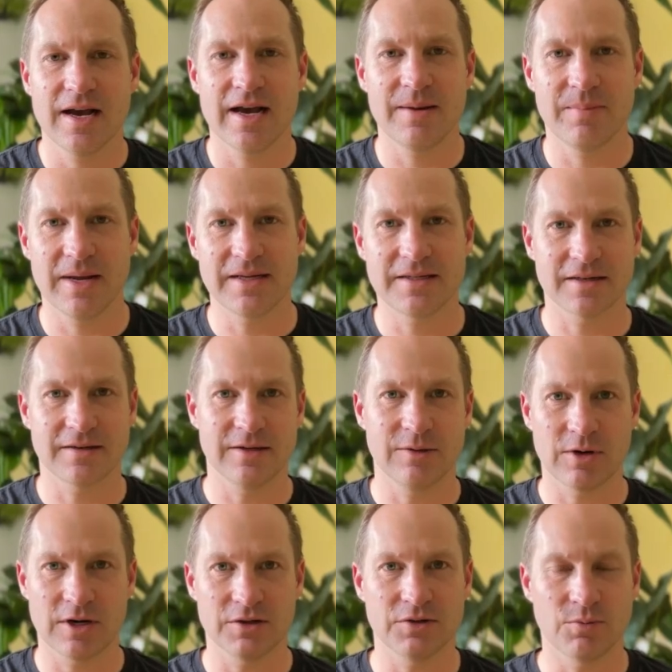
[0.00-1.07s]
and basically
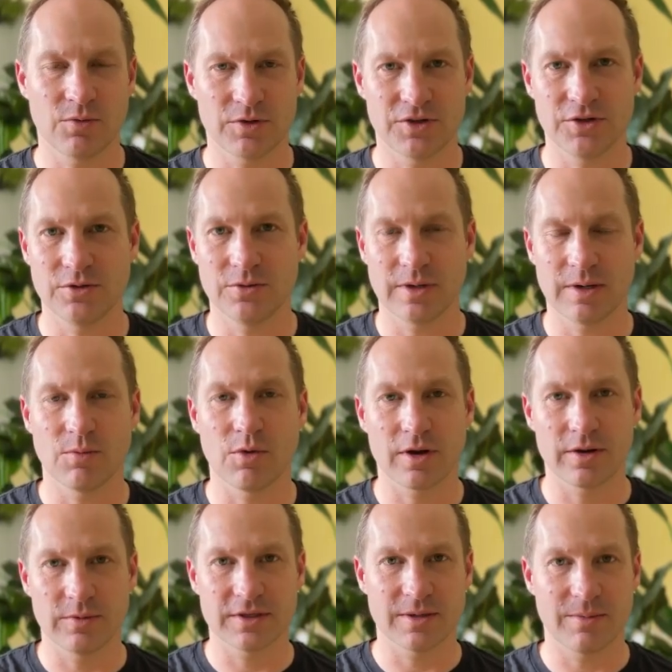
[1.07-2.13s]
what I'll do when I'm
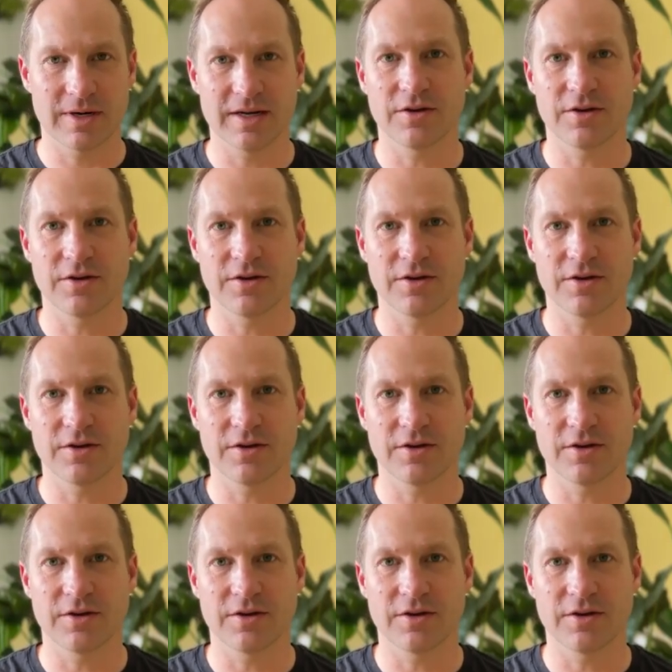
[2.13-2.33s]
working with somebody